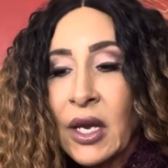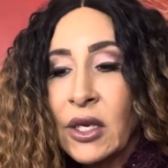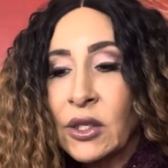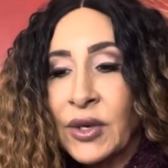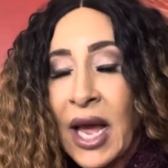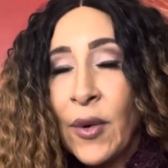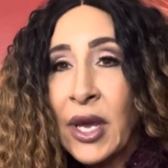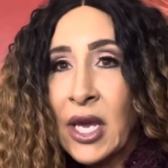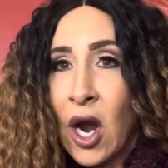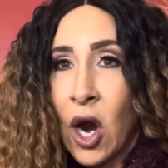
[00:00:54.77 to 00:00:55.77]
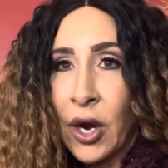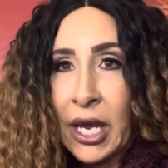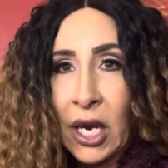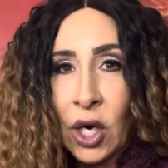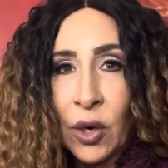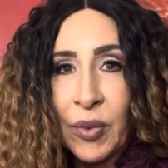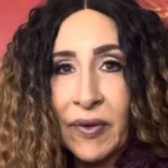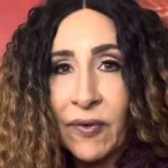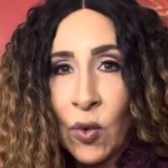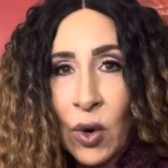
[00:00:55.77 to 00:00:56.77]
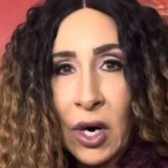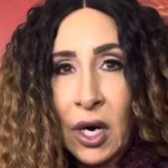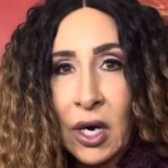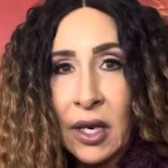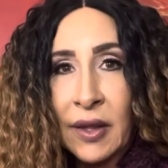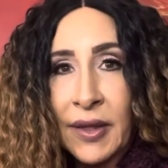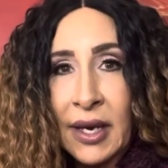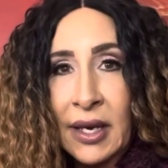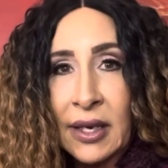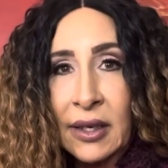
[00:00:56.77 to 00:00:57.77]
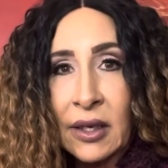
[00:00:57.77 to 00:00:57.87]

So now we are here before the